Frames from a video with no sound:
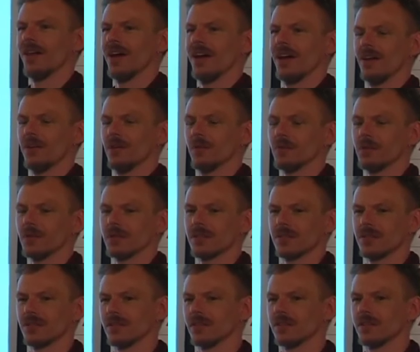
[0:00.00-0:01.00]
there
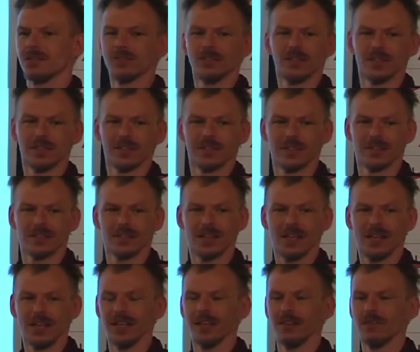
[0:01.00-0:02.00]
which couldn't
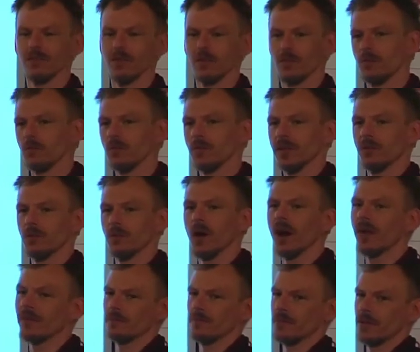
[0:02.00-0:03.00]
live with
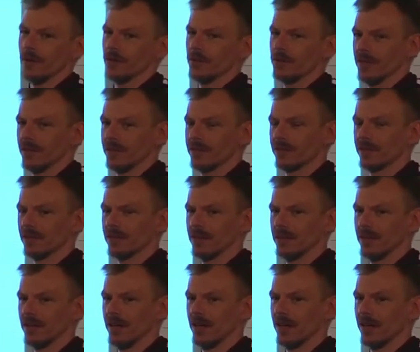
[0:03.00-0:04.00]
one process
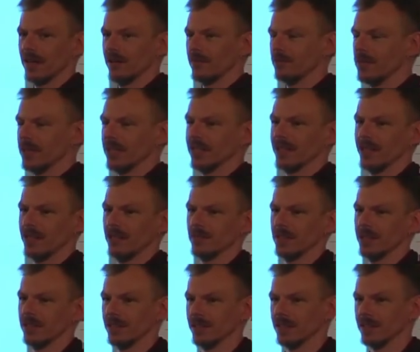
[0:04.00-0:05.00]
being
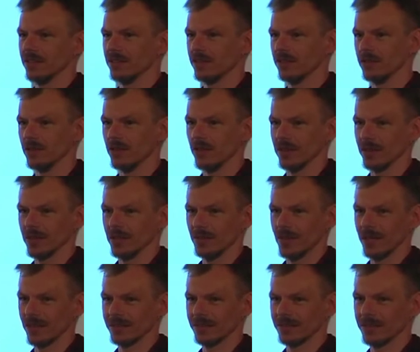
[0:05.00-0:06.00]
limited to 4 GB
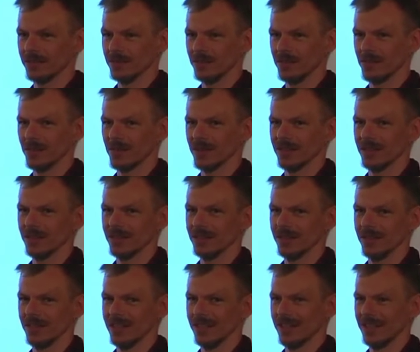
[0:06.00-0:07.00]
of memory.
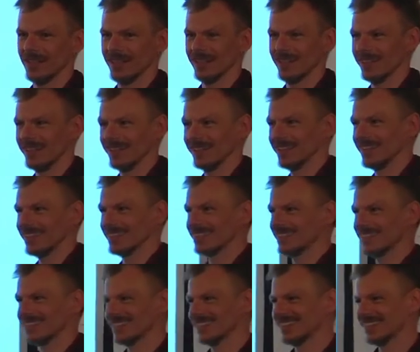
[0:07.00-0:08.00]

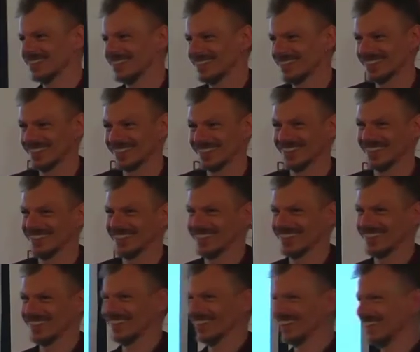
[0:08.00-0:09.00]
That's
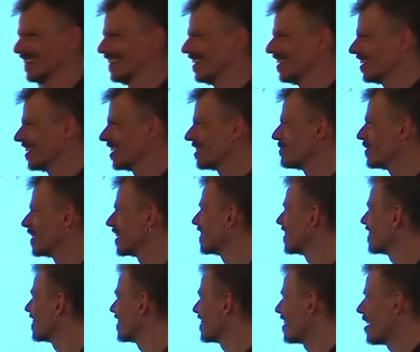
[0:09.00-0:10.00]
a little bit
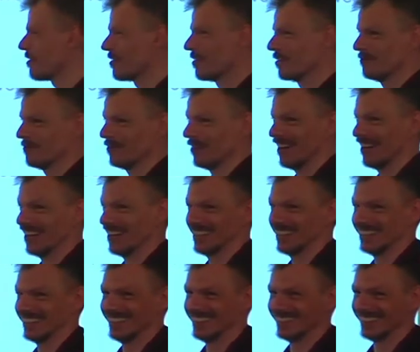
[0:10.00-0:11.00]

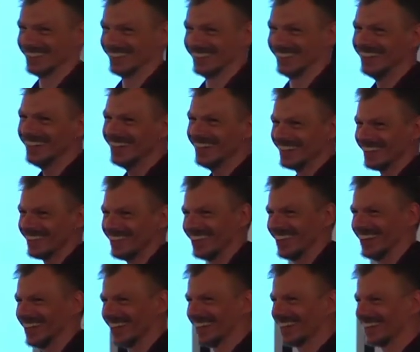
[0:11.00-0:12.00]
terrifying to
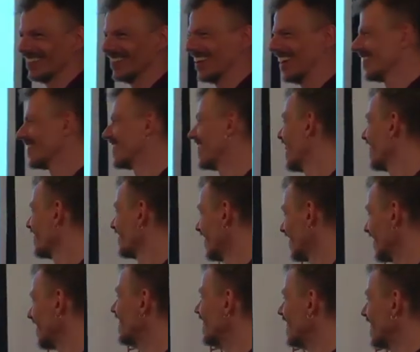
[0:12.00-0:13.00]
think about that,
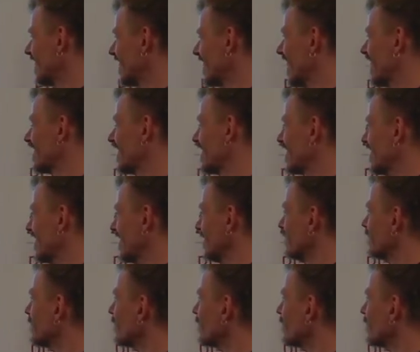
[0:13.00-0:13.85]
but that's true.